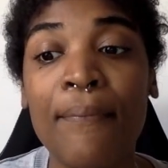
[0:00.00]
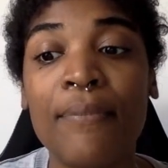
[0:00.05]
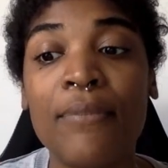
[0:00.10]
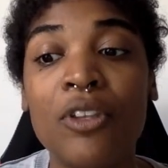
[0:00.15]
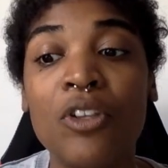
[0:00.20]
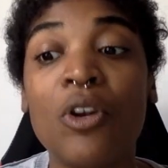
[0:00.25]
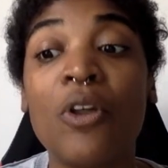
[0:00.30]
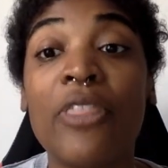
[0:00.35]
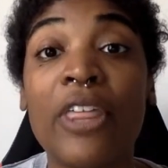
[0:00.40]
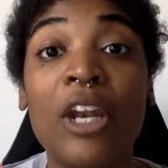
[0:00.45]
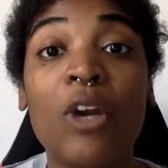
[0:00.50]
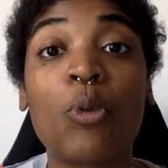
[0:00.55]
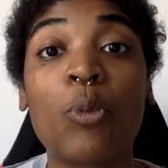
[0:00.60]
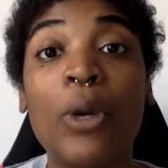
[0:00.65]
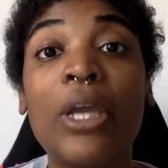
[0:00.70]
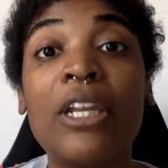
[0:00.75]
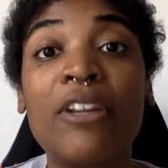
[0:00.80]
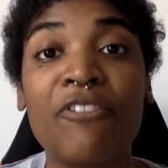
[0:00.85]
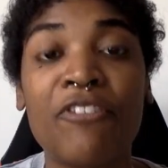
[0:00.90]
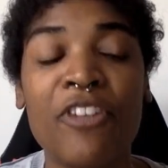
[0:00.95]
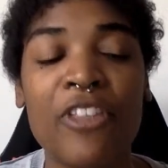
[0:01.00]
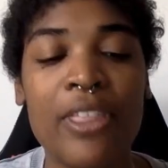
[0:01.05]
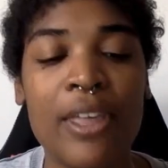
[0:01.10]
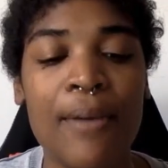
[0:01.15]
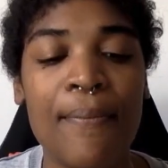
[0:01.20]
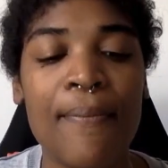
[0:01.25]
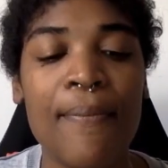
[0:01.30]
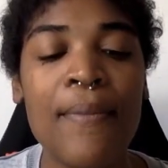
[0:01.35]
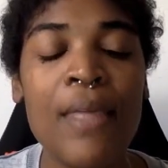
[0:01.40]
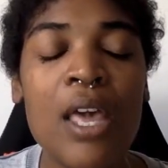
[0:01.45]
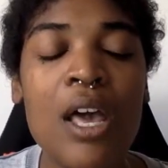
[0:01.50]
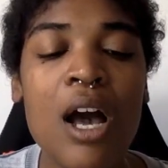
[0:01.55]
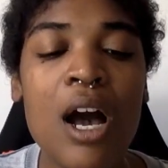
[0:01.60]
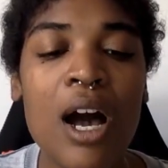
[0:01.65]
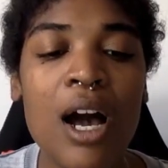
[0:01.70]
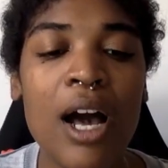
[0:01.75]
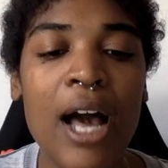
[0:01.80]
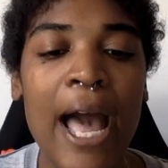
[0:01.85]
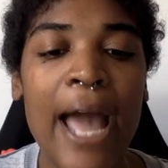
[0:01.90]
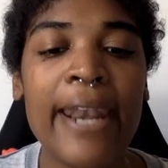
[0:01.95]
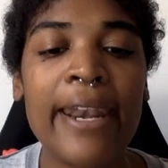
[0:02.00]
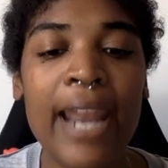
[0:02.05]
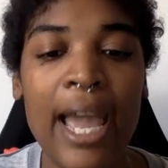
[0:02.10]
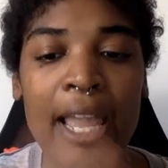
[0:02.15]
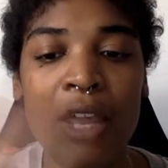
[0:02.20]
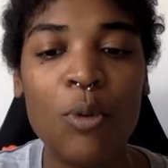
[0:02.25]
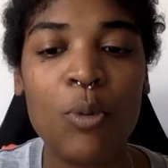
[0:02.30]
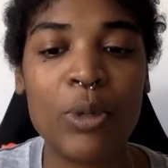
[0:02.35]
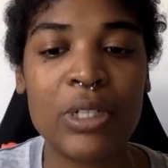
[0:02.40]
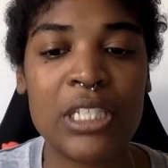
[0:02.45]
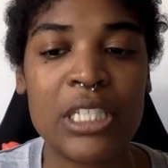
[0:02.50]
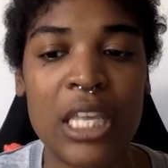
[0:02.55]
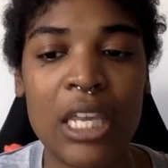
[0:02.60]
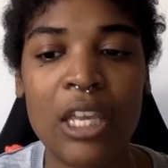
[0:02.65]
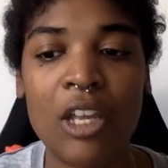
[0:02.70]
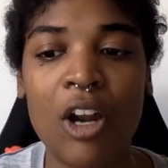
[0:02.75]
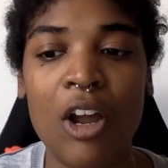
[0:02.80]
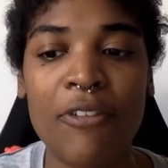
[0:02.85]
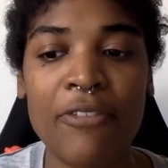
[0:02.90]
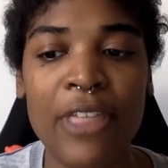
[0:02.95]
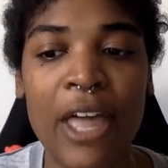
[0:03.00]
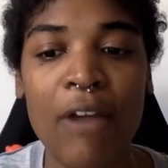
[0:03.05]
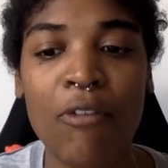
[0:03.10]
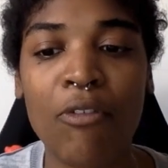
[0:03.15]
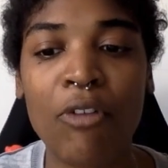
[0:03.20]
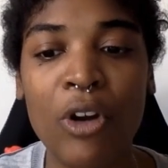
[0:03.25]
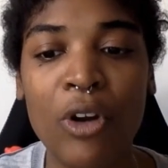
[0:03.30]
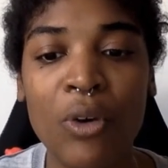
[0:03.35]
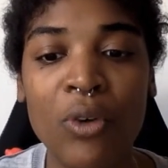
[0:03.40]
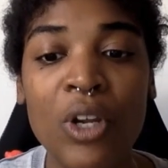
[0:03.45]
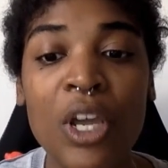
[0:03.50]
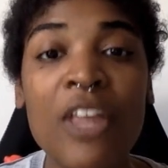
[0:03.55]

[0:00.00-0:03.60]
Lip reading: you know, that are waiting for them at night once they get off that road,